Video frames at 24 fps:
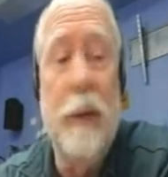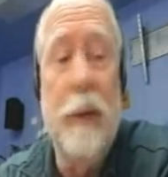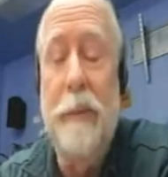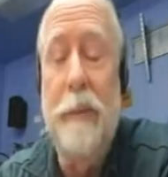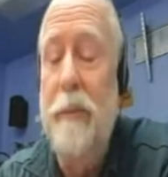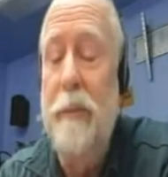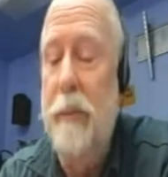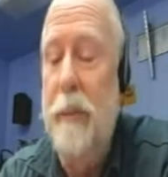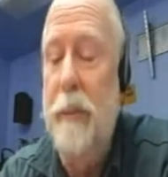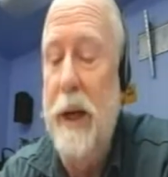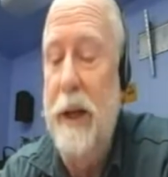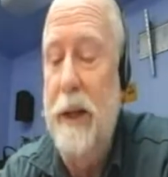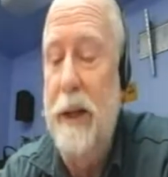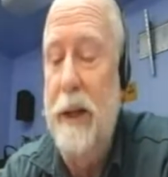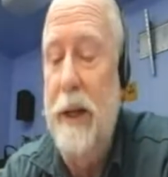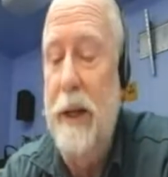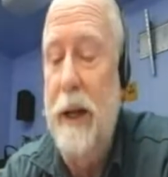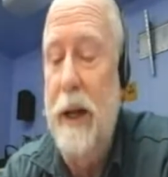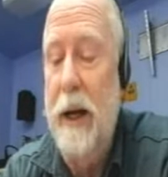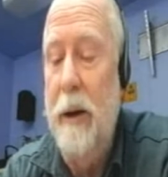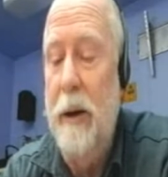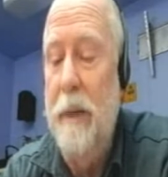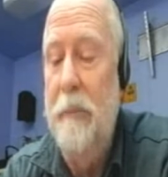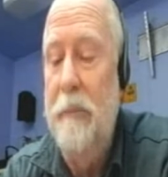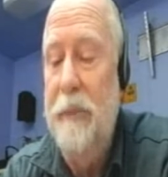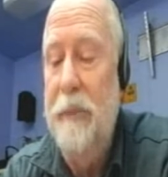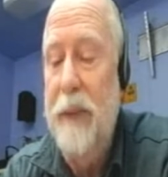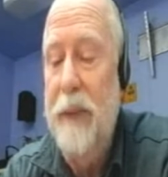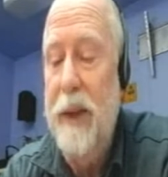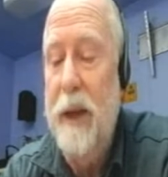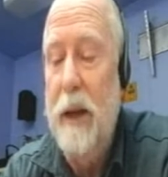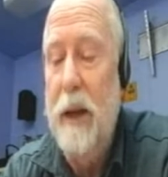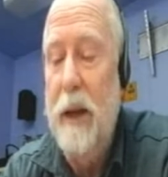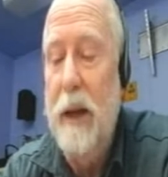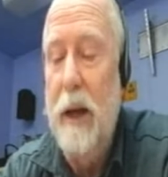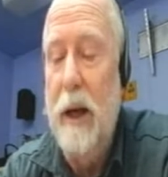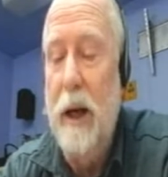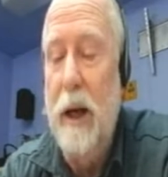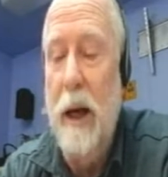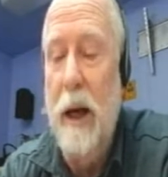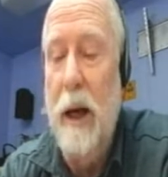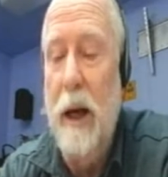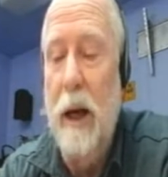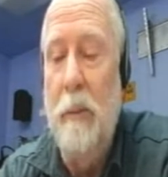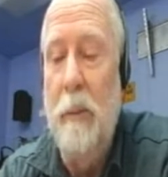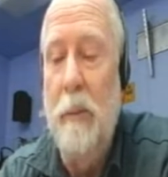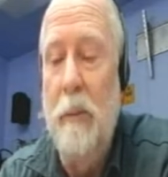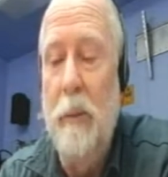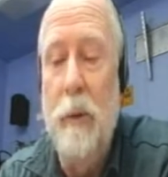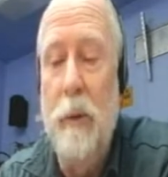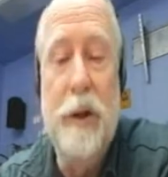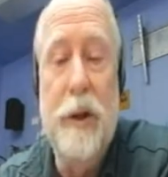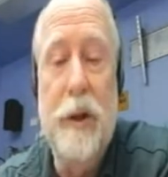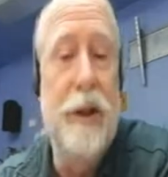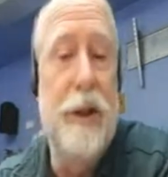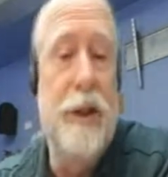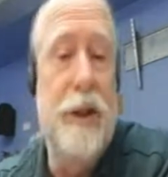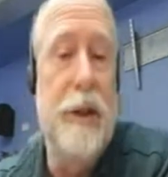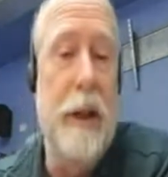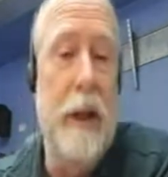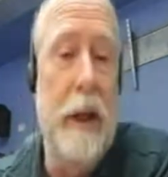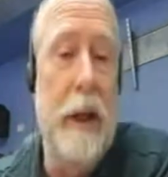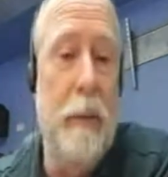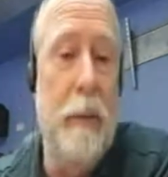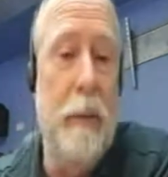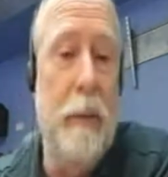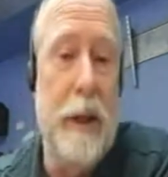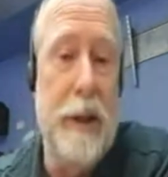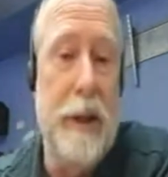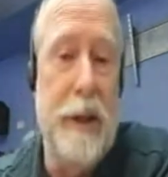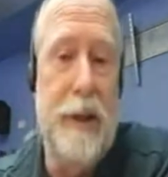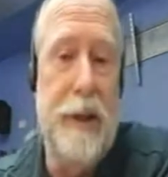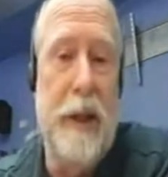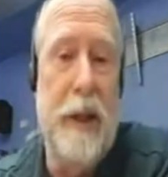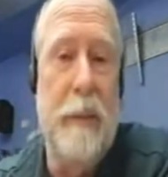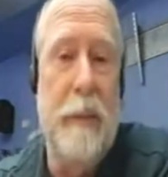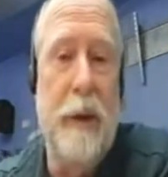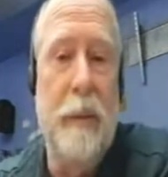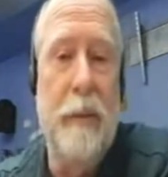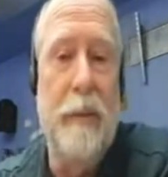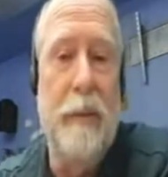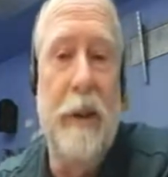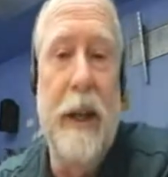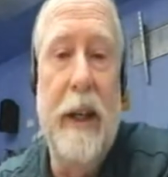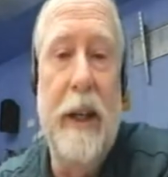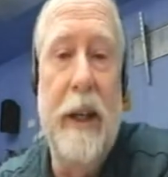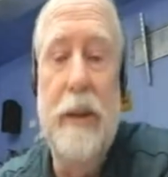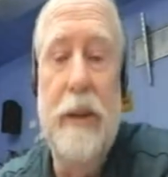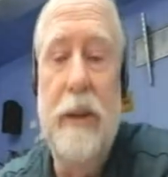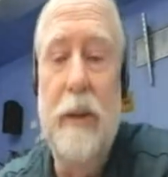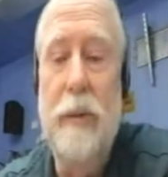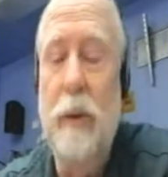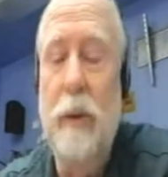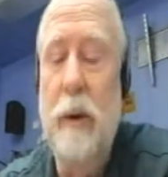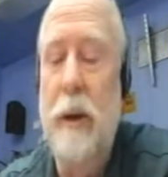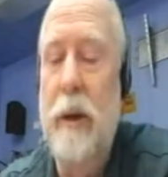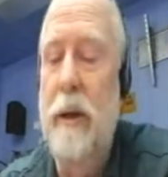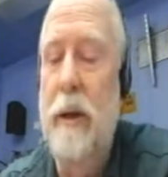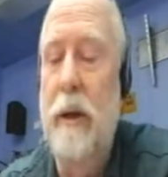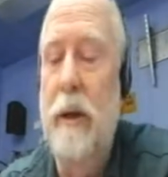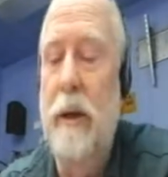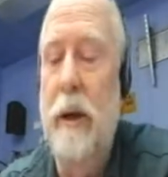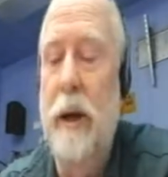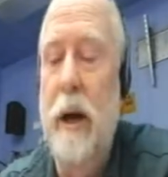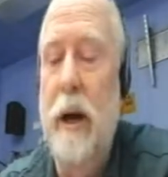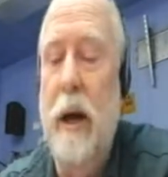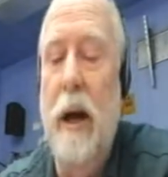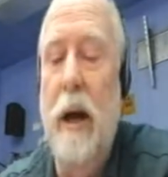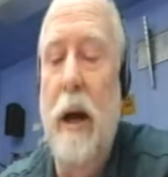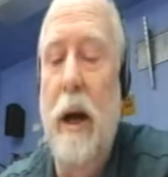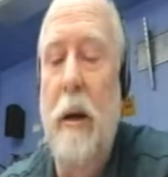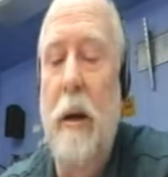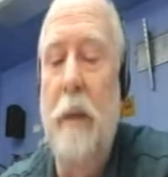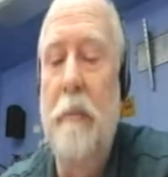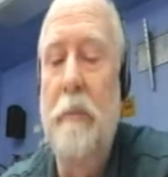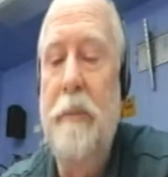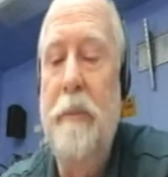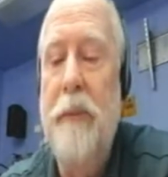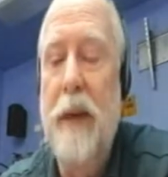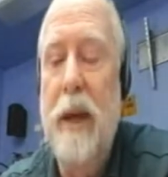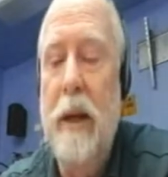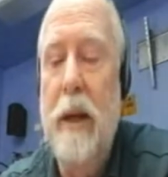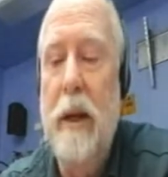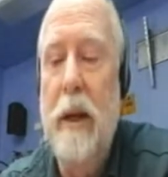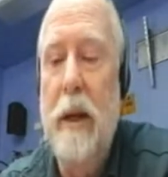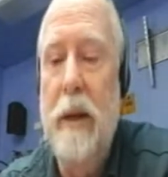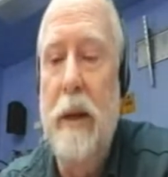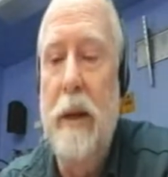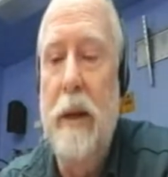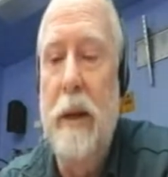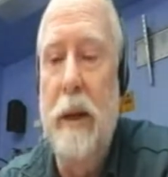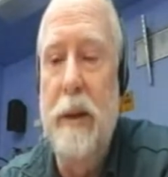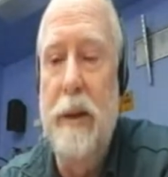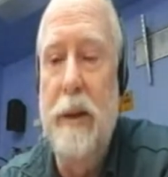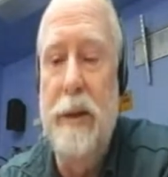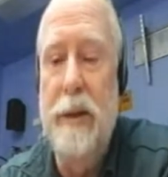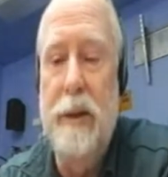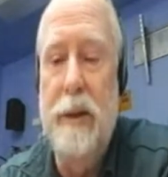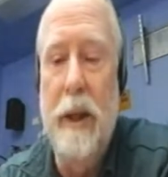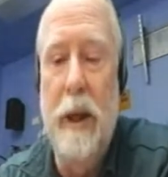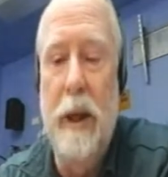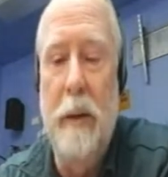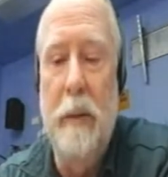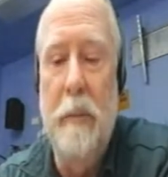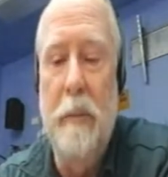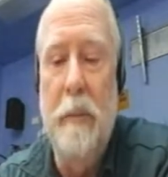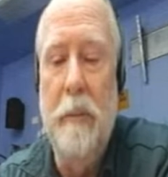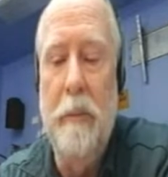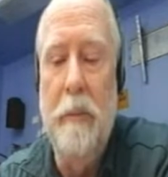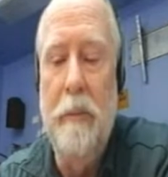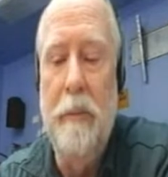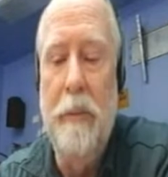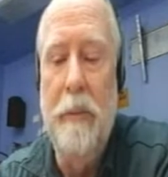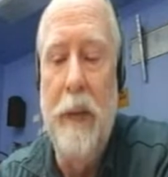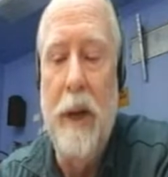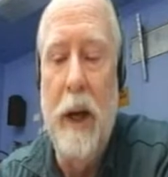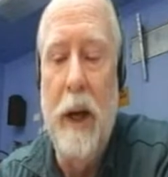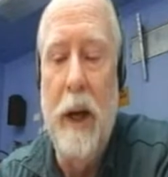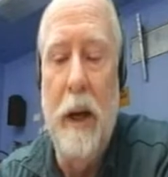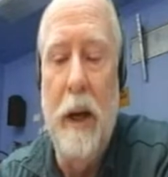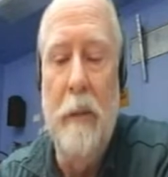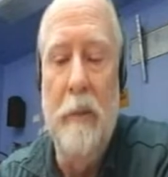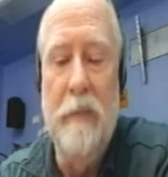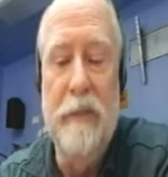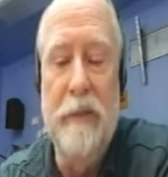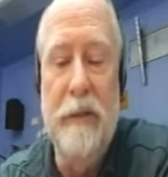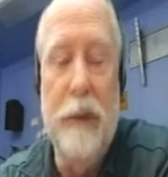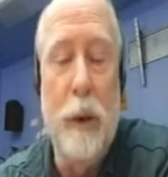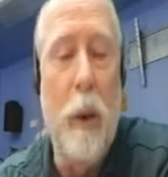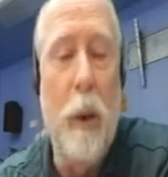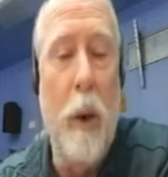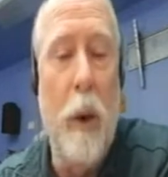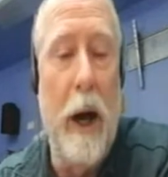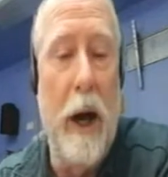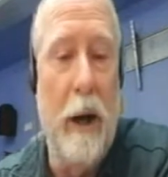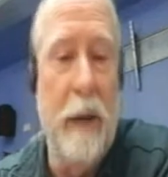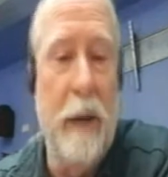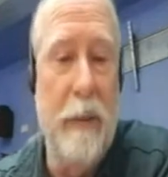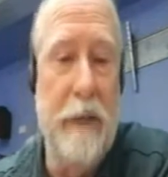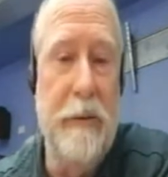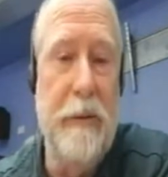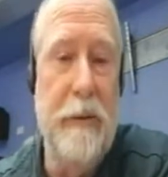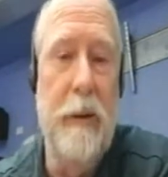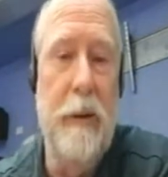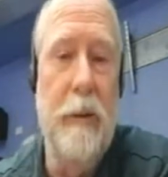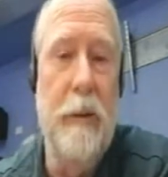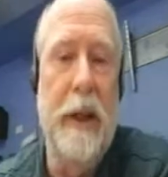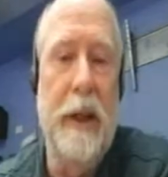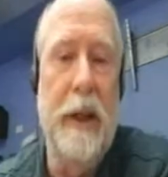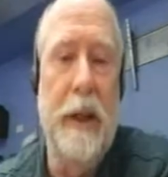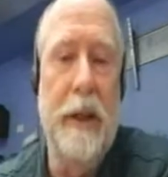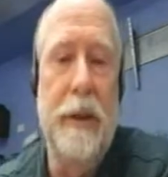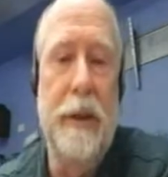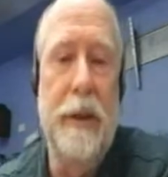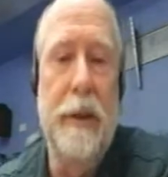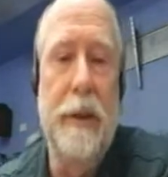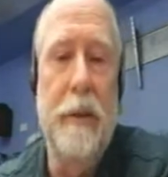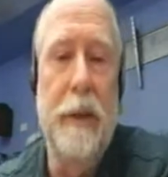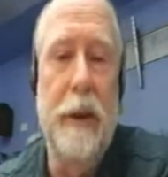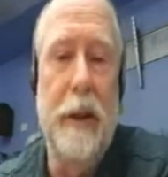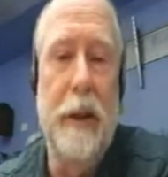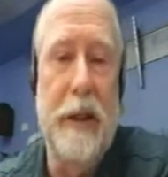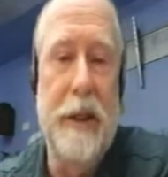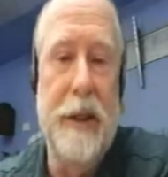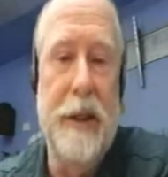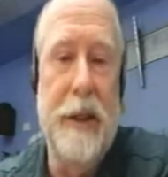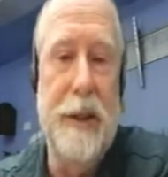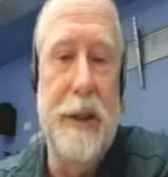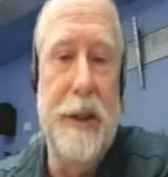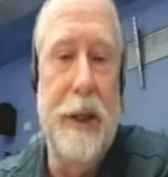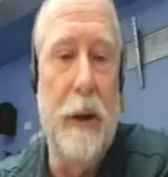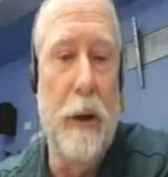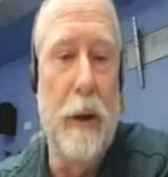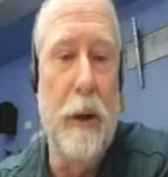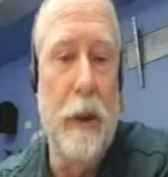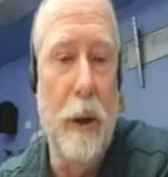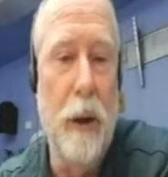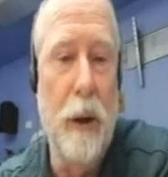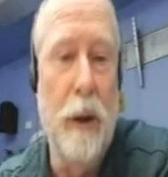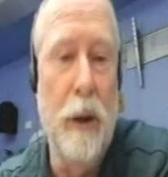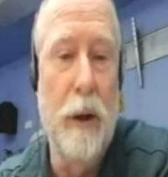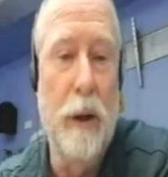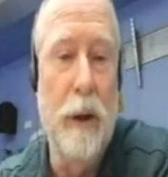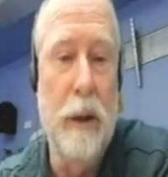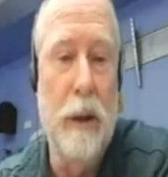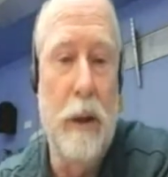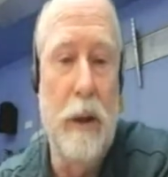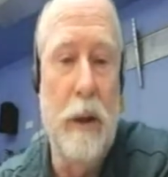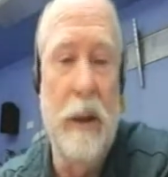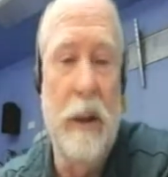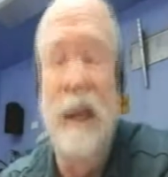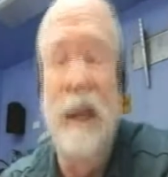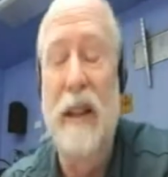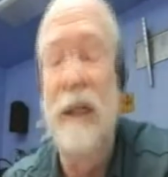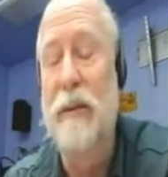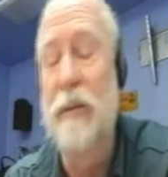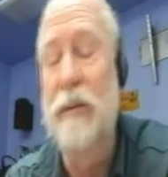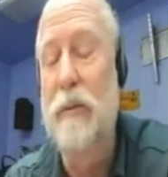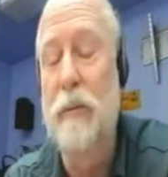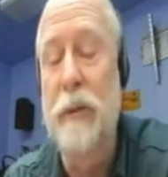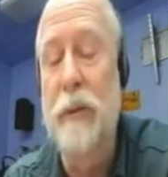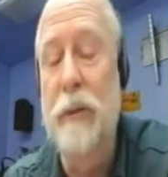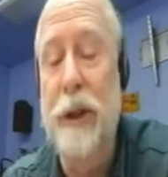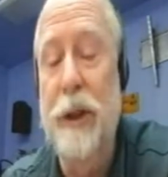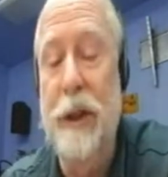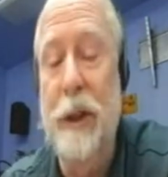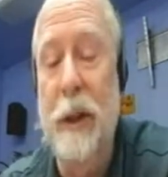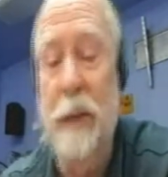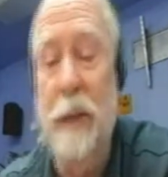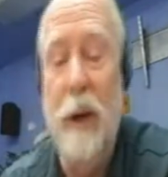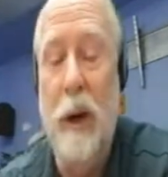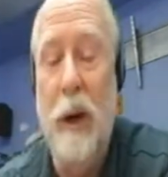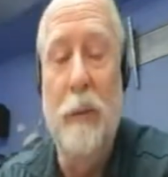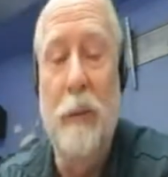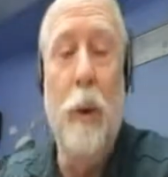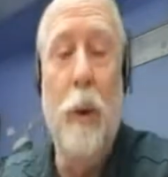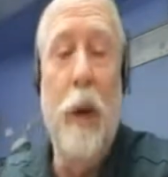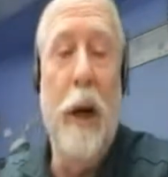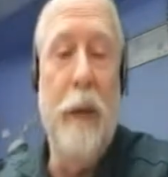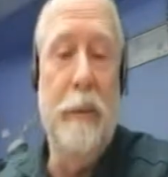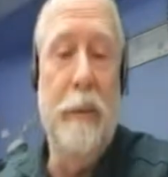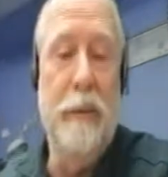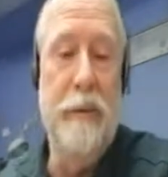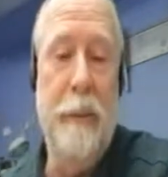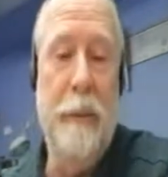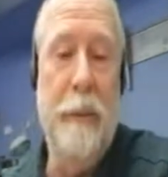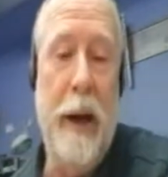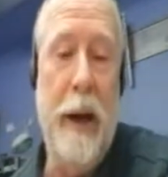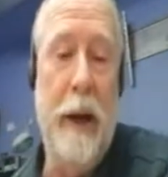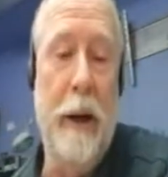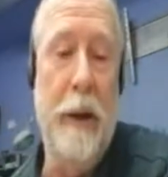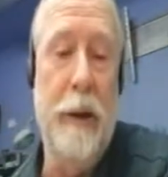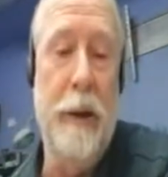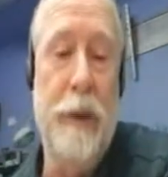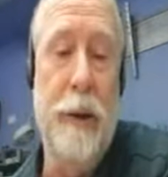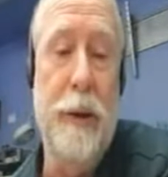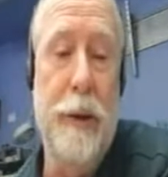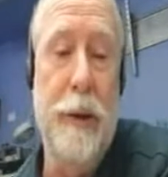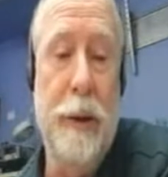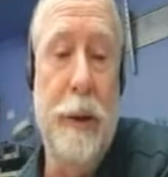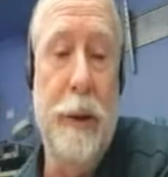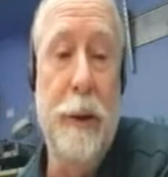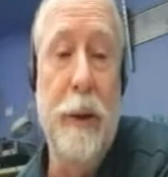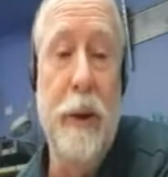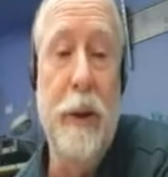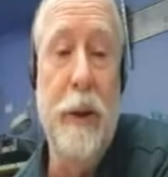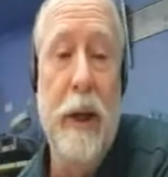But um, um, we'll just see what the summer brings. Yeah. Whether um, there's some um, requirement for me to uh, to stay on longer or not, which I'm, I'm quite prepared to do.